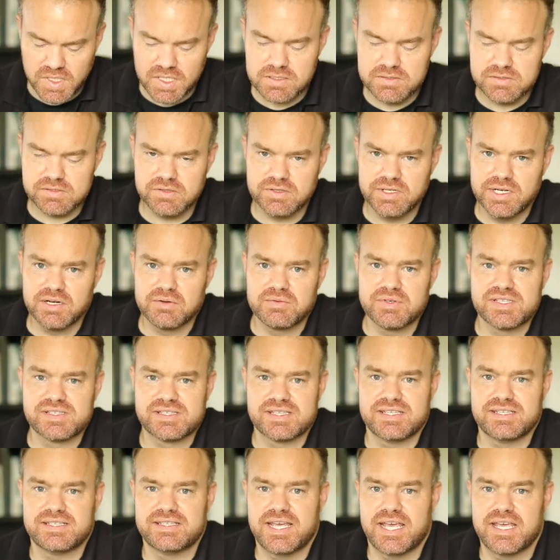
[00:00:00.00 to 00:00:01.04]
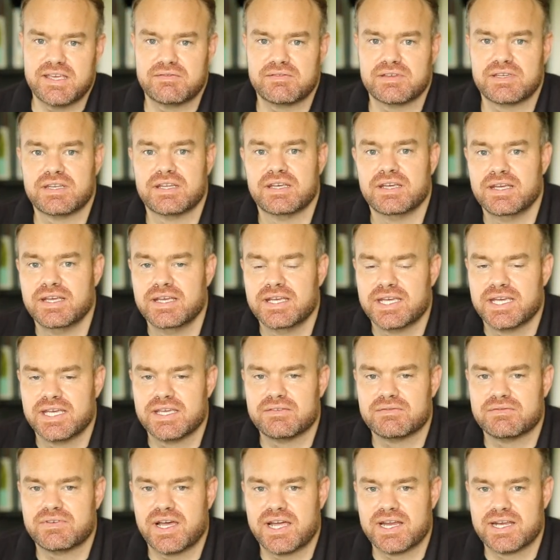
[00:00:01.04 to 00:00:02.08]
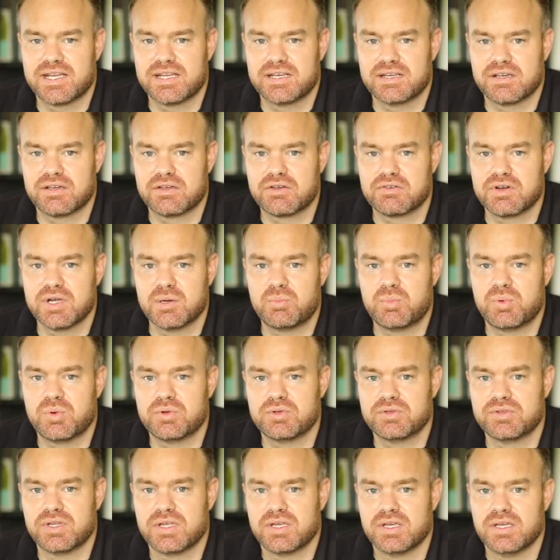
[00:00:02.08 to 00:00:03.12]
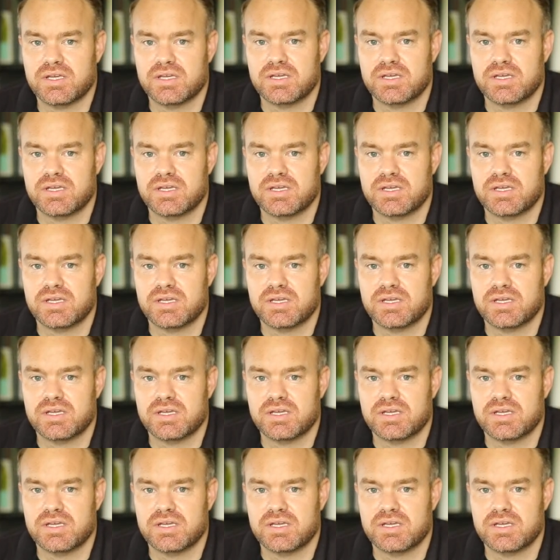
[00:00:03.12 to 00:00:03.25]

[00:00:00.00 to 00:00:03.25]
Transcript: So here we see David inviting a crippled